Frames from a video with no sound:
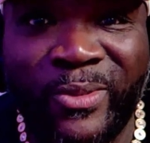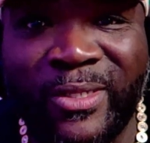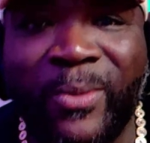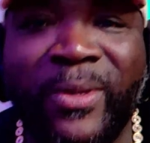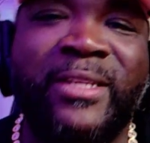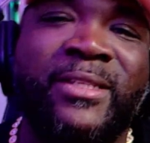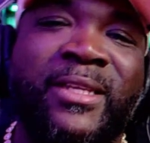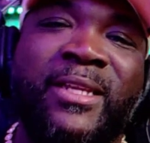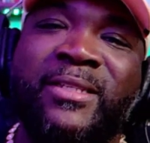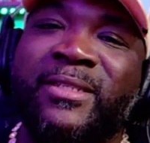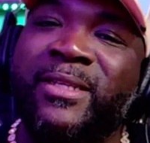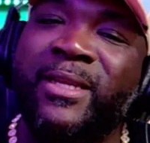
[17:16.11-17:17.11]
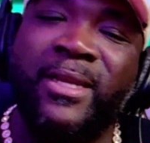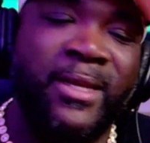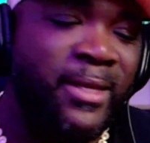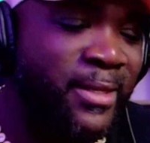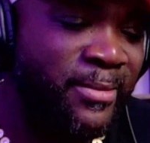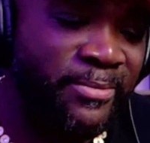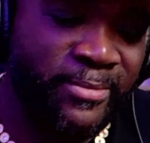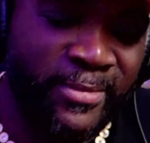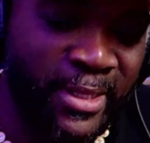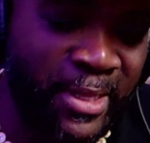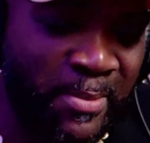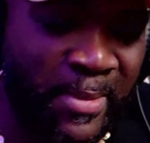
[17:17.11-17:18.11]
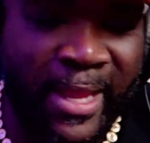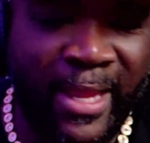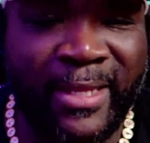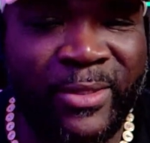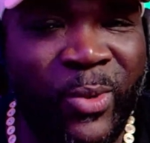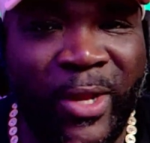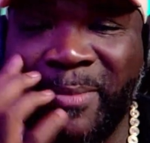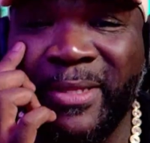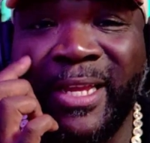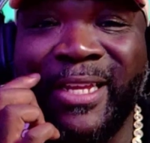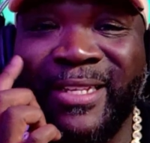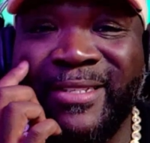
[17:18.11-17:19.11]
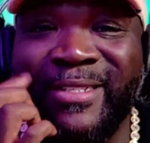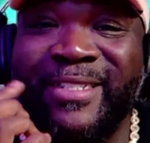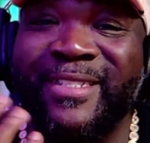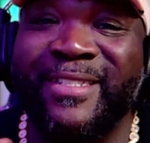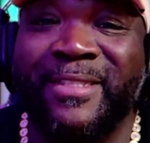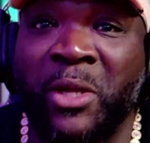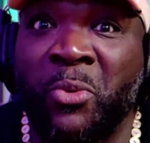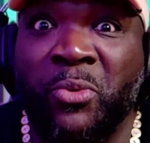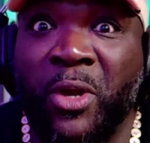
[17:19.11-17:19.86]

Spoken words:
So it's look, man, it's one of them things you just don't